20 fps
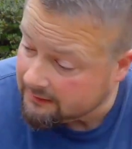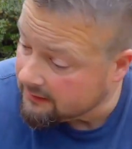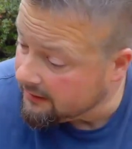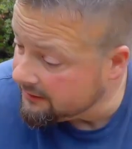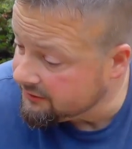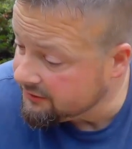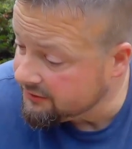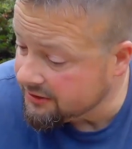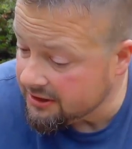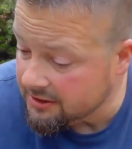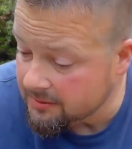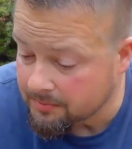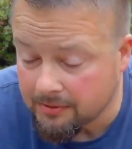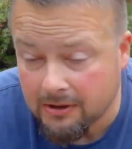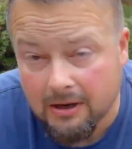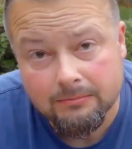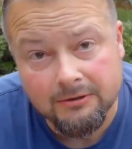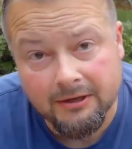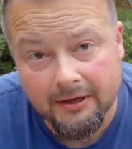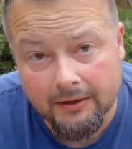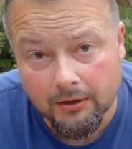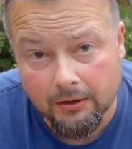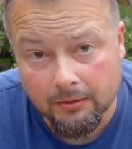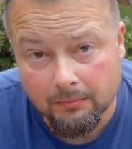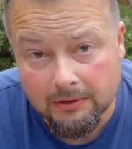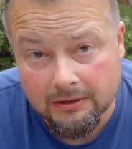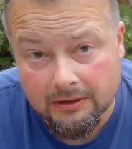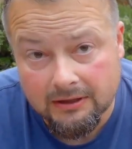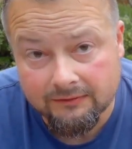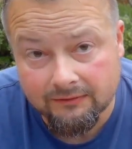I'd like to say you probably ain't
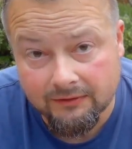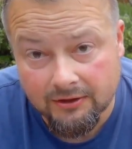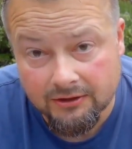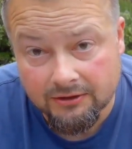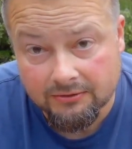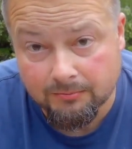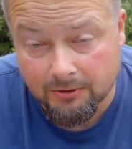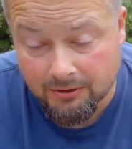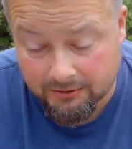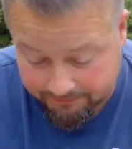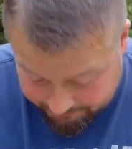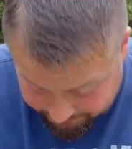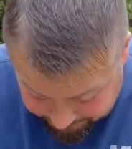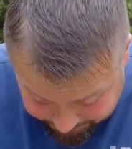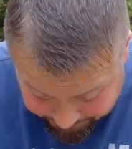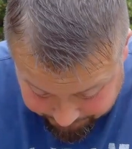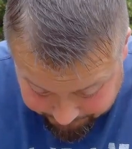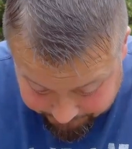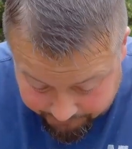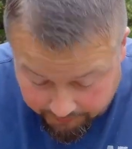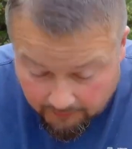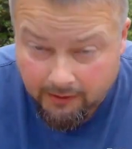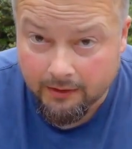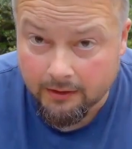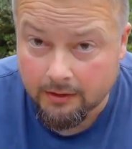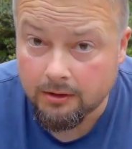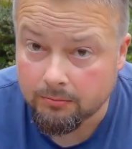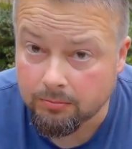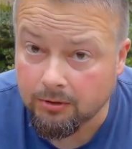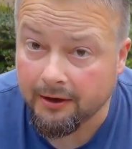going to believe this, but
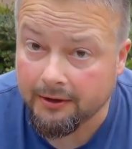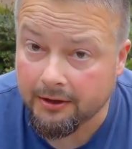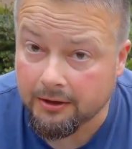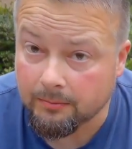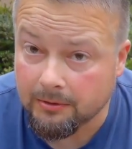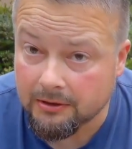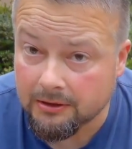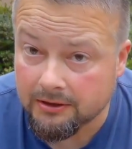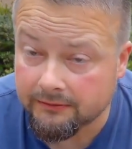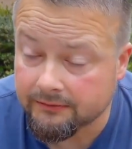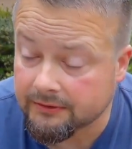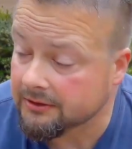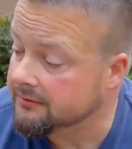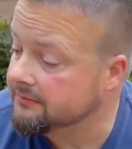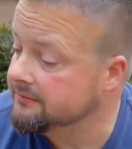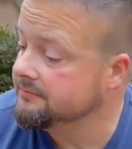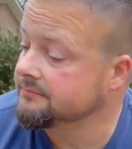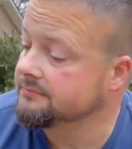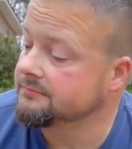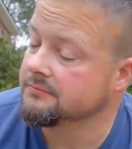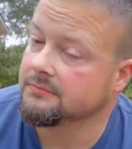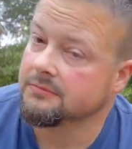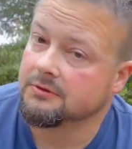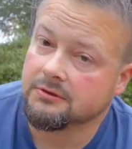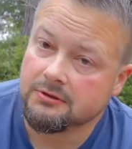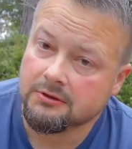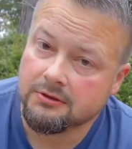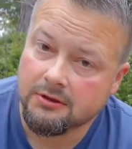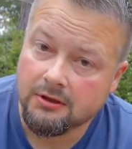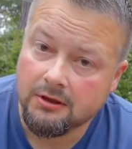you're probably going to believe it.
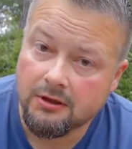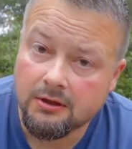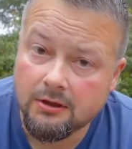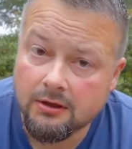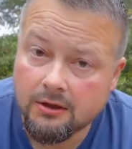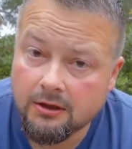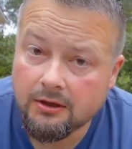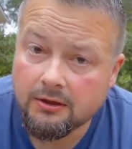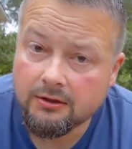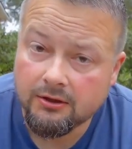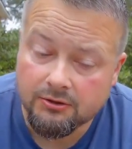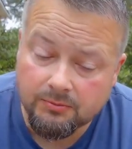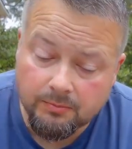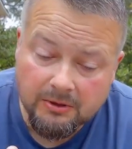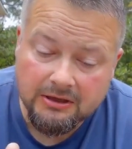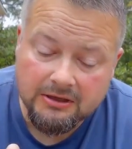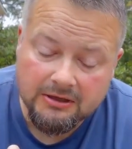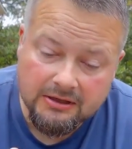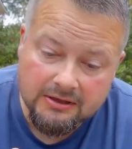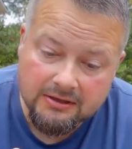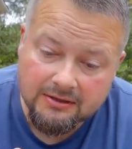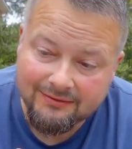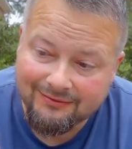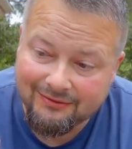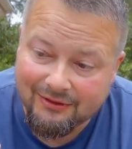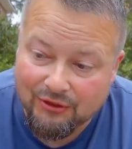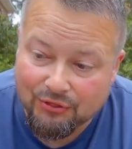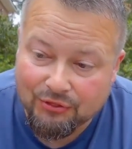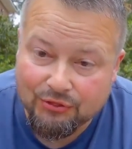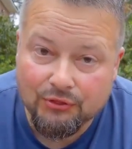This will be
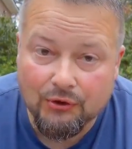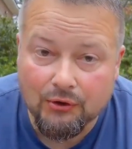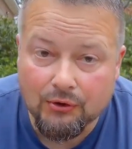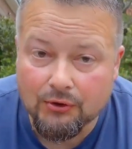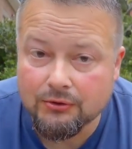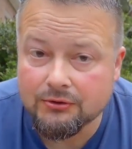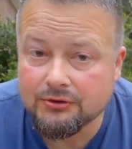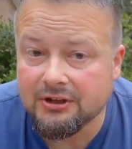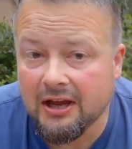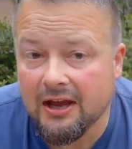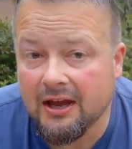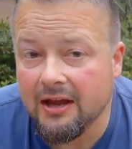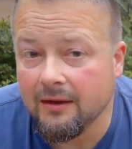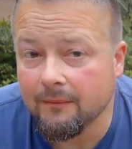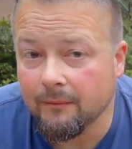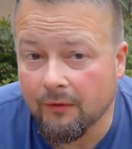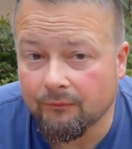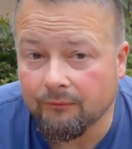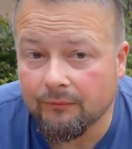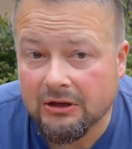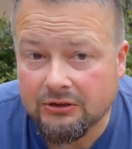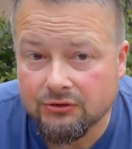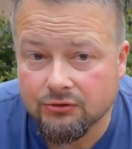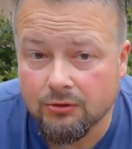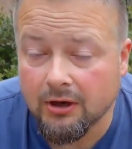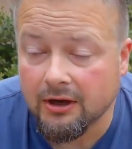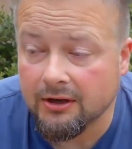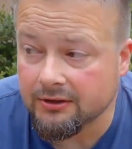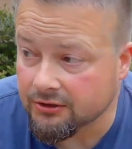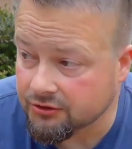the third time of me
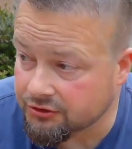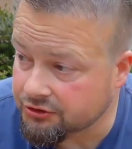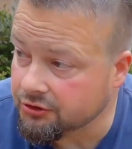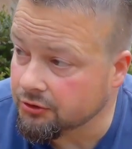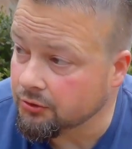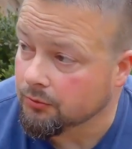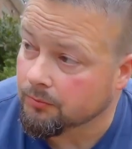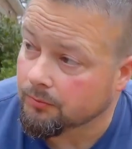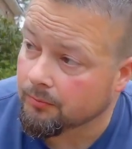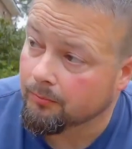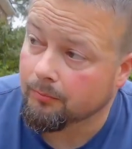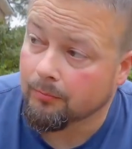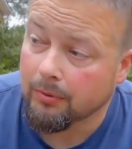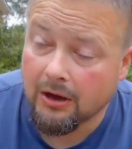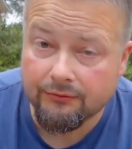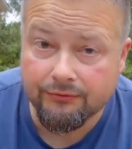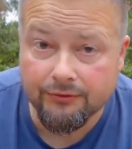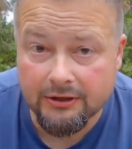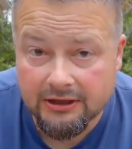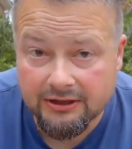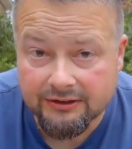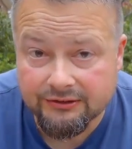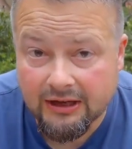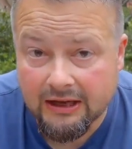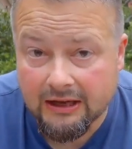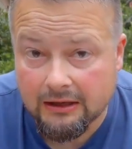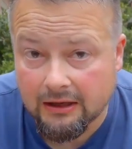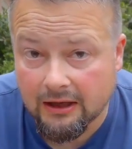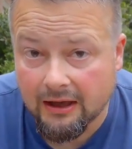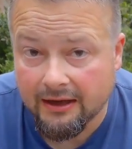trying to shoot buffing these
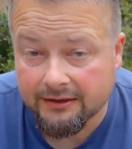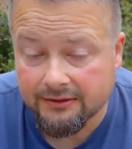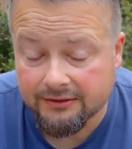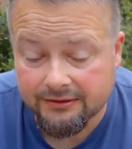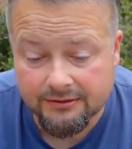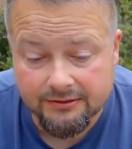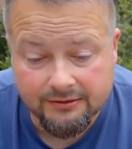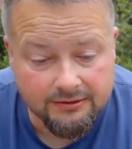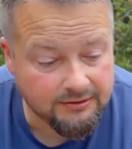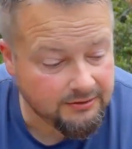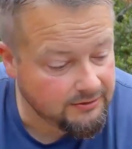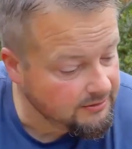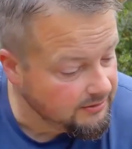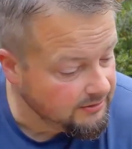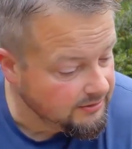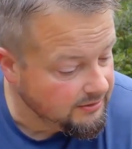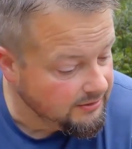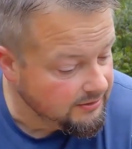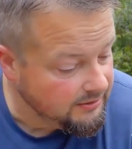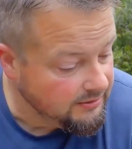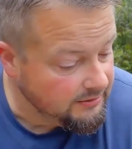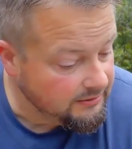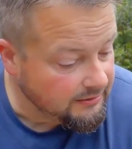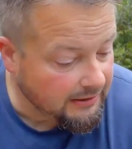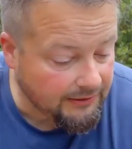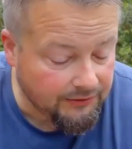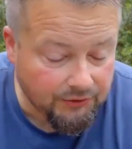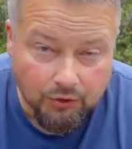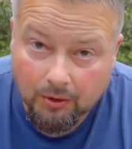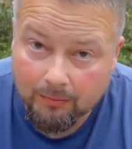headlights.
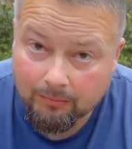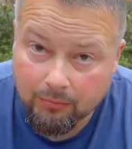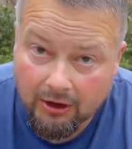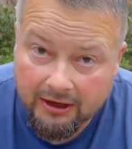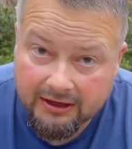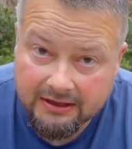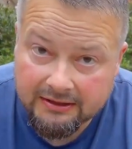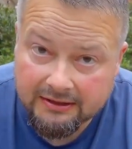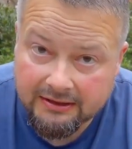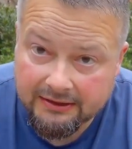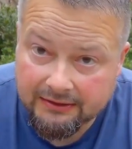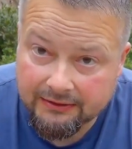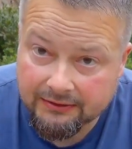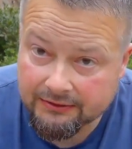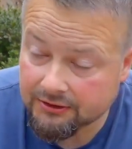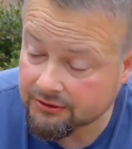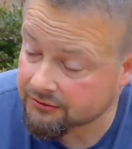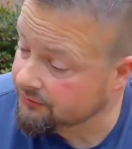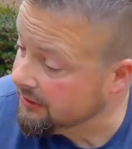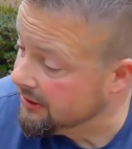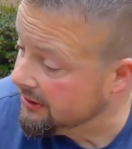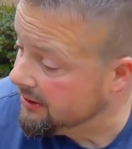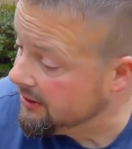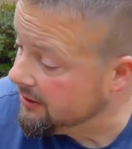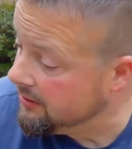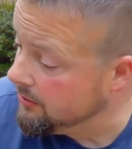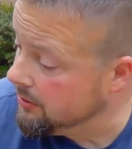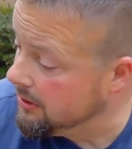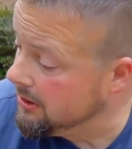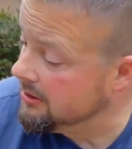I know I'm breaking in on this
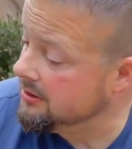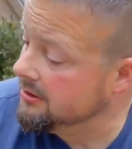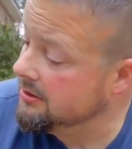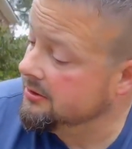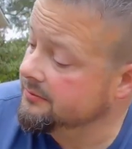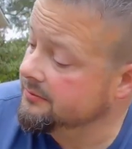video.